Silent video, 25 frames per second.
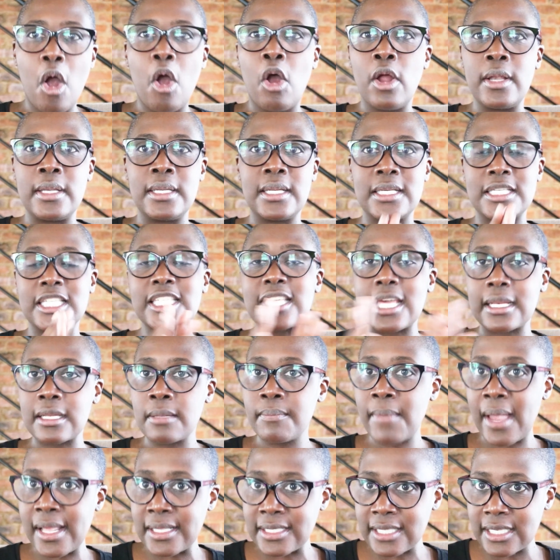on
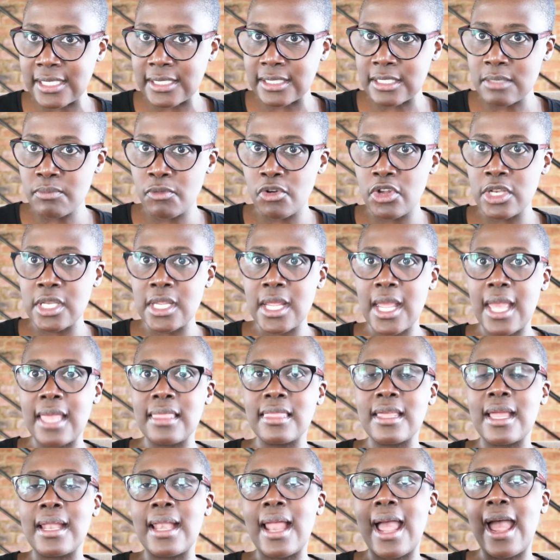sharing my testimony, and
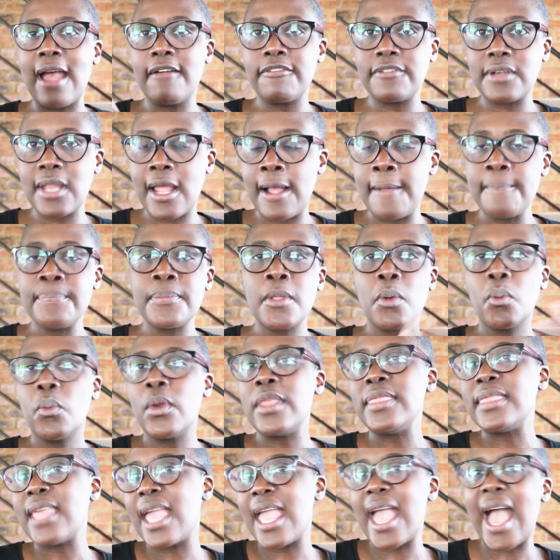then after,
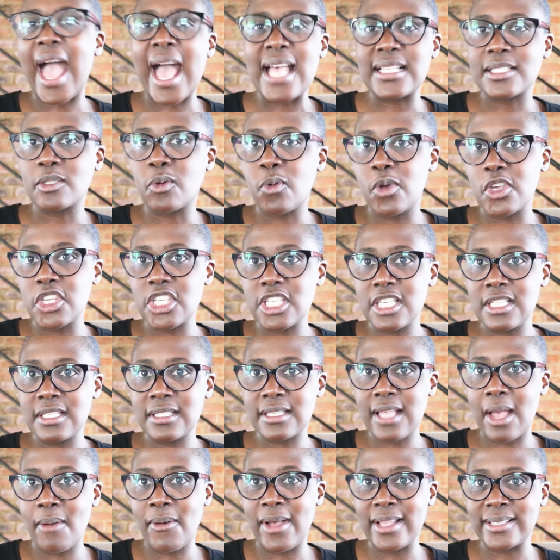when they asked
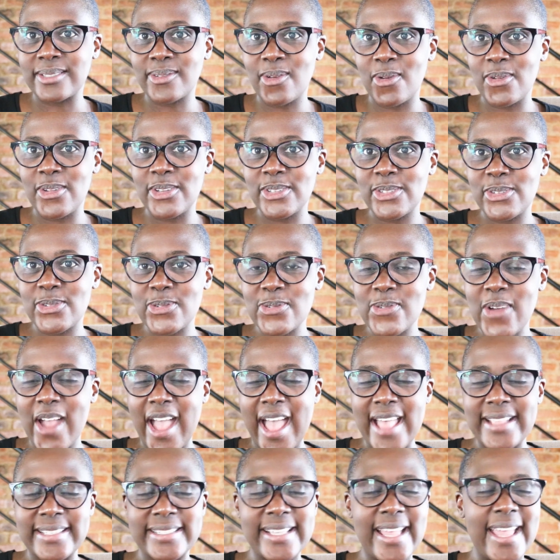questions, I was going to
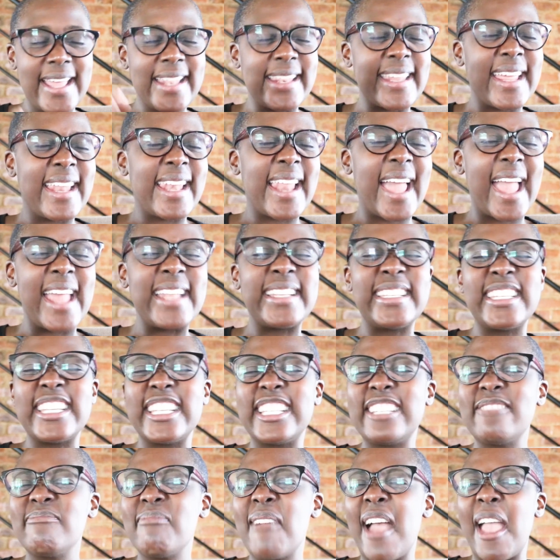answer. And then I did
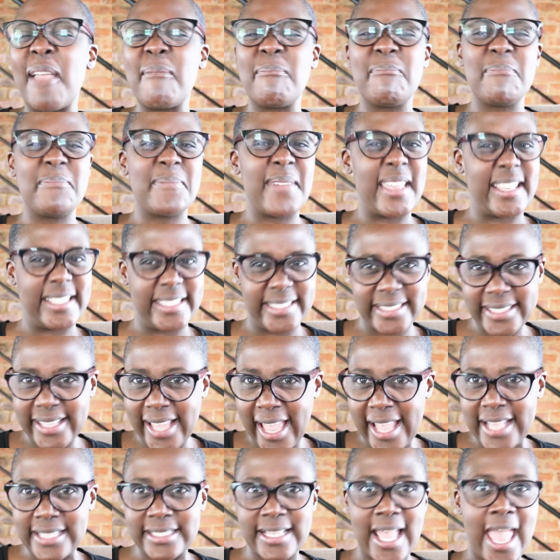my best,
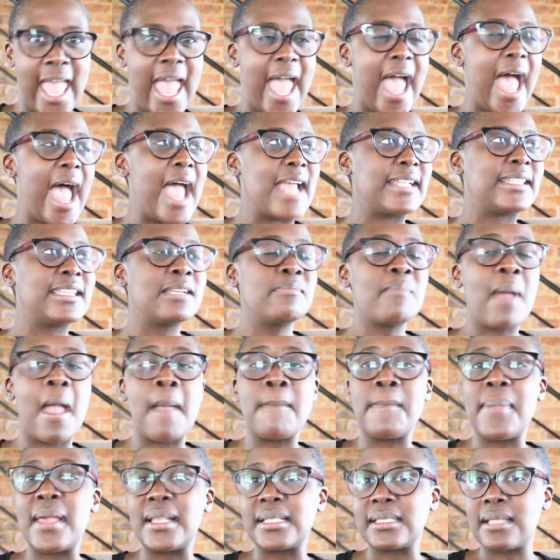guys. I did my
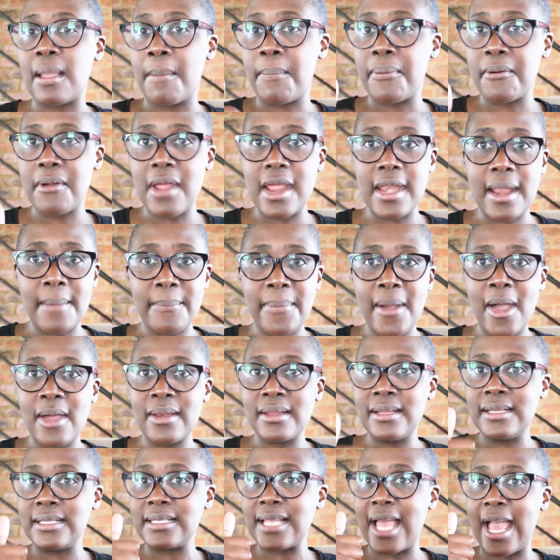best. I prayed about
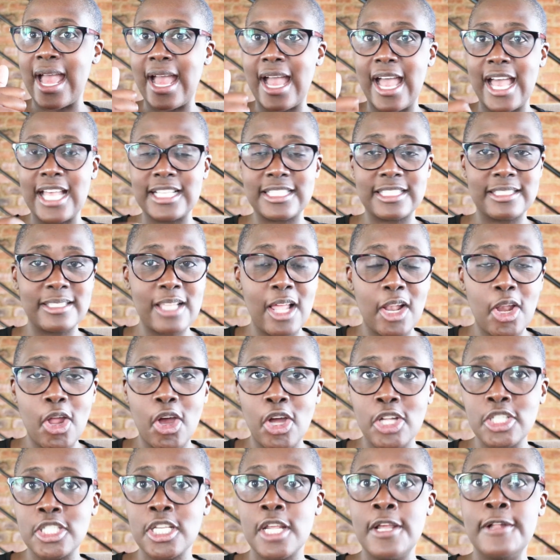it. I asked the
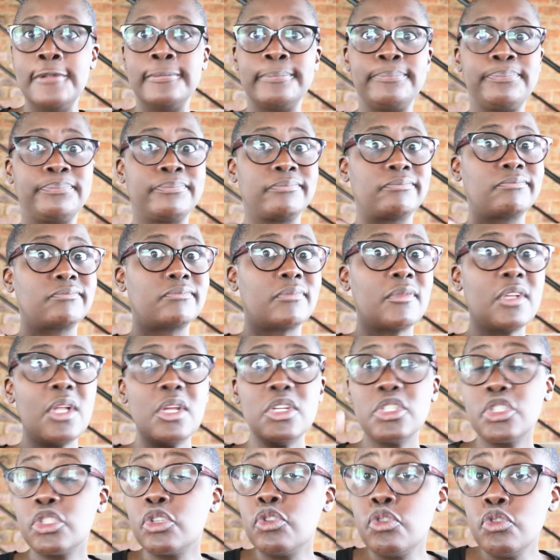Lord
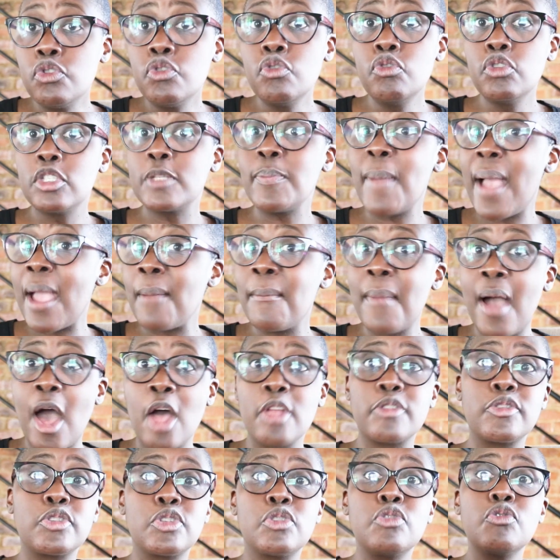to use my
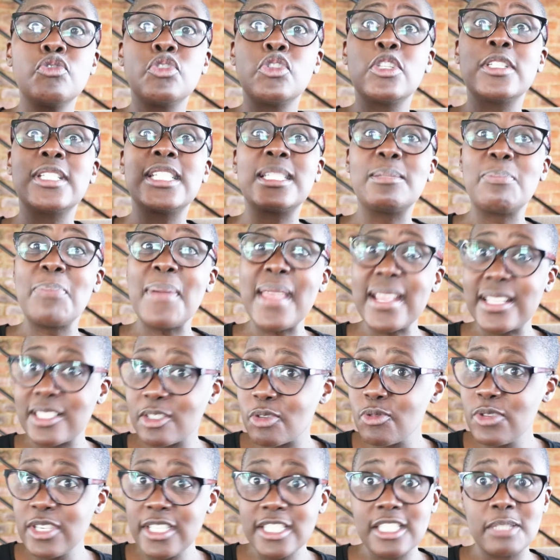mouth to speak
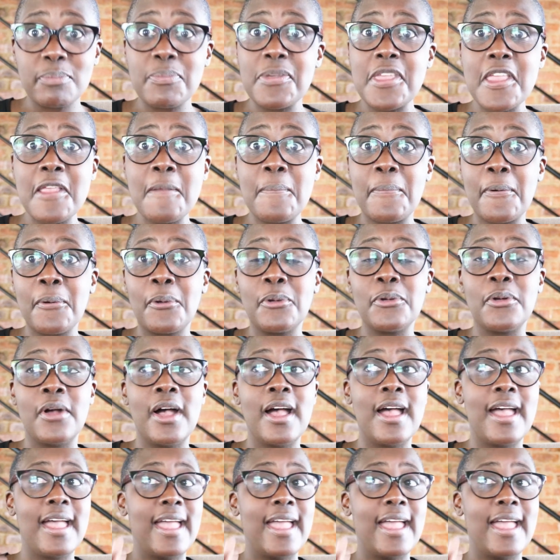to his people,